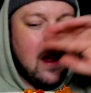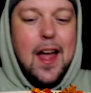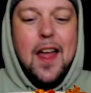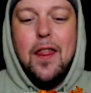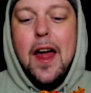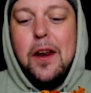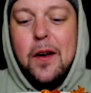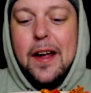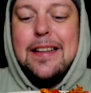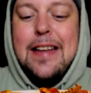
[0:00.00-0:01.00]
And then you
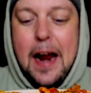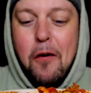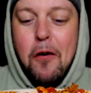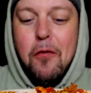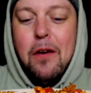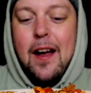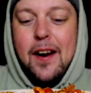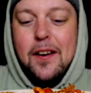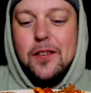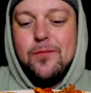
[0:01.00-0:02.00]
get
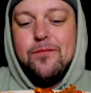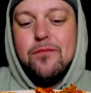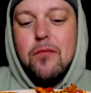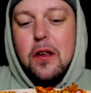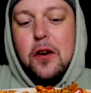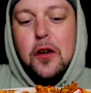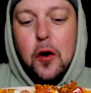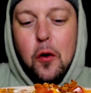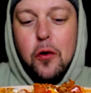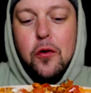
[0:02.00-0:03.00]
terrified to
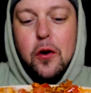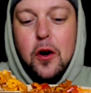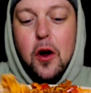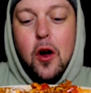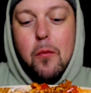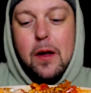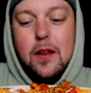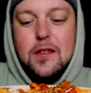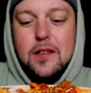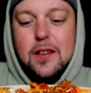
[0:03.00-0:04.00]
go through your
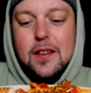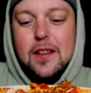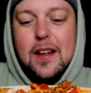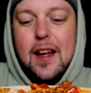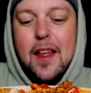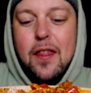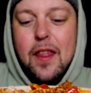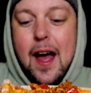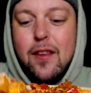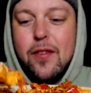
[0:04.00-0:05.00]
comments. And
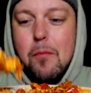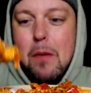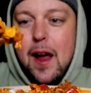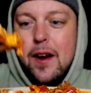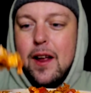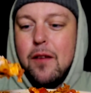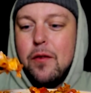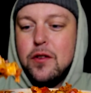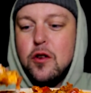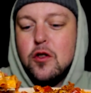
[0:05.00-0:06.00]
that's the mind F
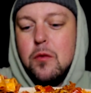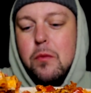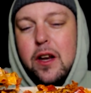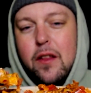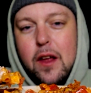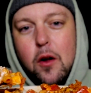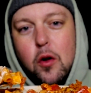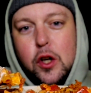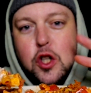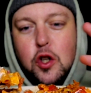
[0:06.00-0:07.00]
of social media, that
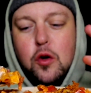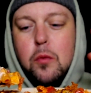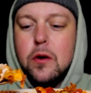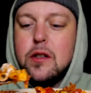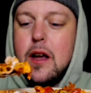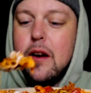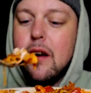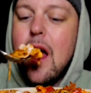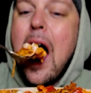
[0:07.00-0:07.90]
only 2%